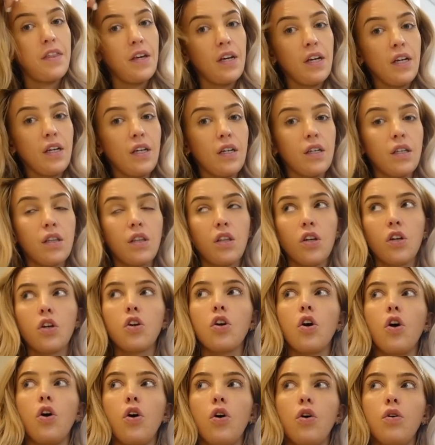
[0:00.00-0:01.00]
I think the
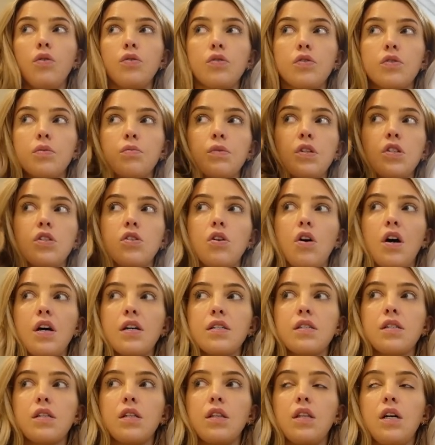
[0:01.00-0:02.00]
curls from the
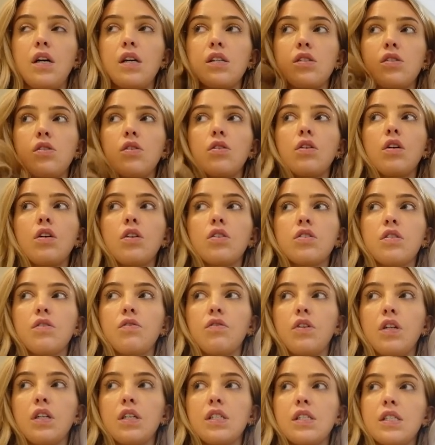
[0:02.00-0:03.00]
Dyson last longer because
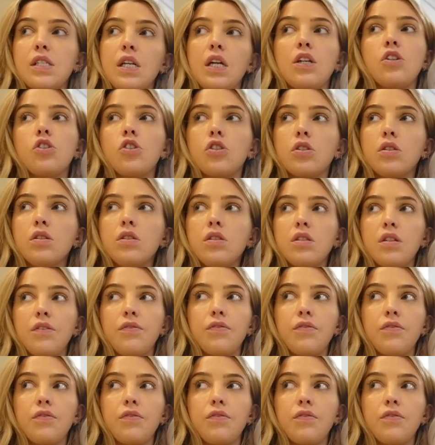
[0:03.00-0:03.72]
I've got extensions.